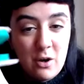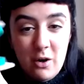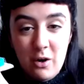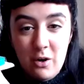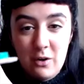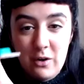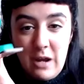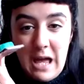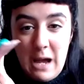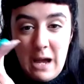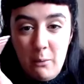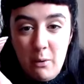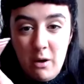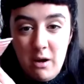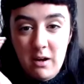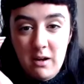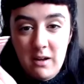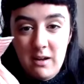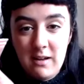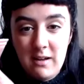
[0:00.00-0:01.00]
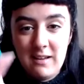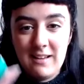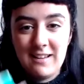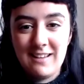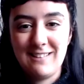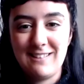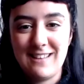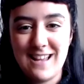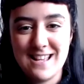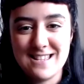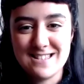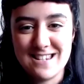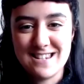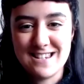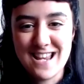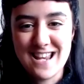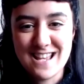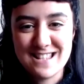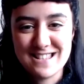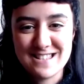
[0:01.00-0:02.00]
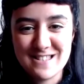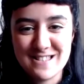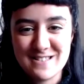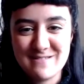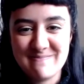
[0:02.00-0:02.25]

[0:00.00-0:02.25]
on our castanets.